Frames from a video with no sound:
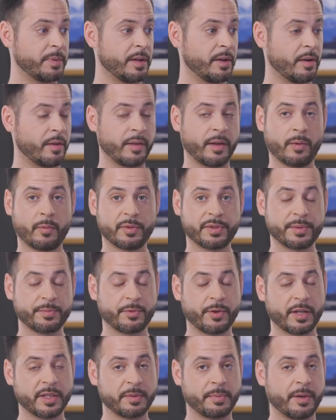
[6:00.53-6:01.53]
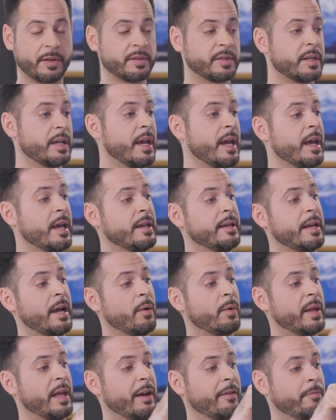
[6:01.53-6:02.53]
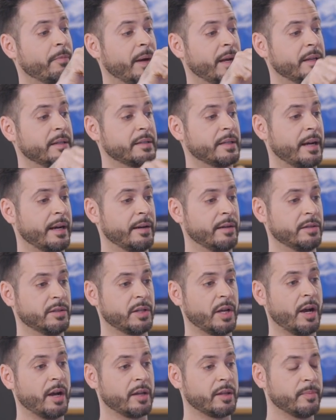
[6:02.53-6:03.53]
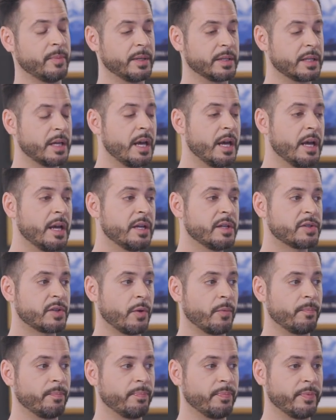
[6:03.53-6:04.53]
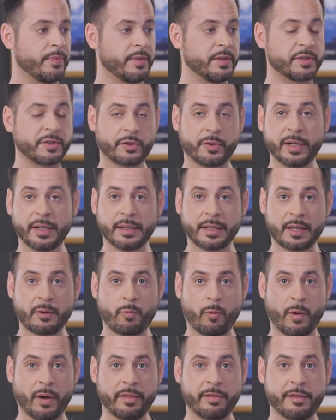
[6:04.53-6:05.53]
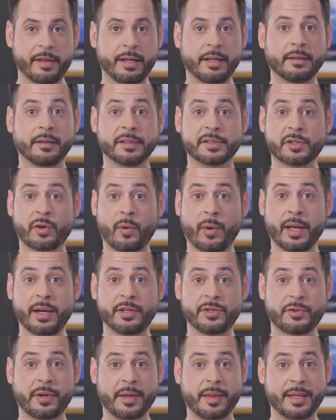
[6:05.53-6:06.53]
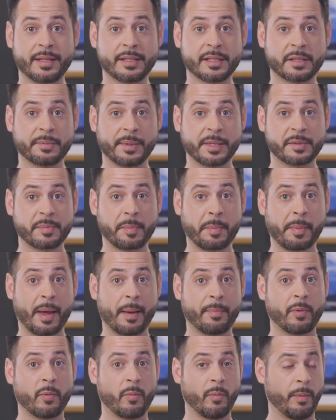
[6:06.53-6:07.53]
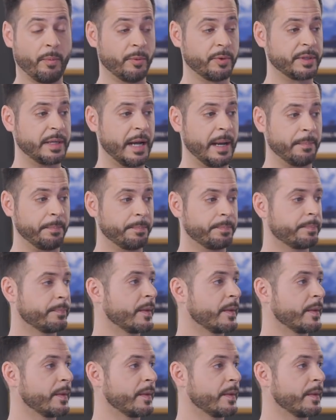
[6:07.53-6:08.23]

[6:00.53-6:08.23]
being on there with some transparency, now we have my entire document. So it's treated like one thing. Let's go ahead and try that displacement map one more time.